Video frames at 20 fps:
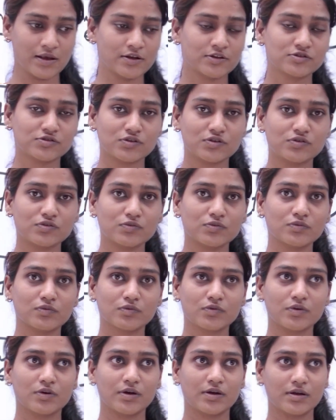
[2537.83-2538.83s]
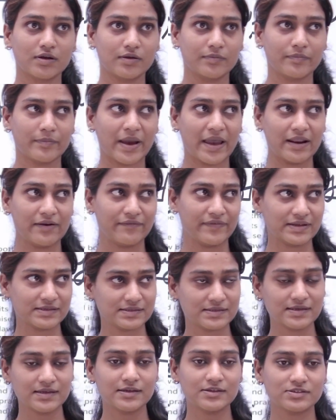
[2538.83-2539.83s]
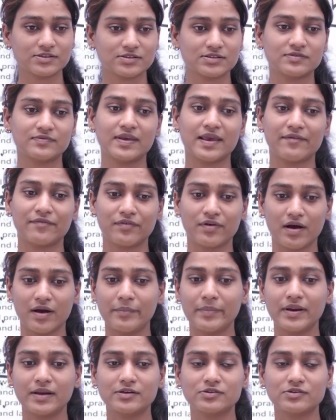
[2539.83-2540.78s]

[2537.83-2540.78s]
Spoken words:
So by investigations we have come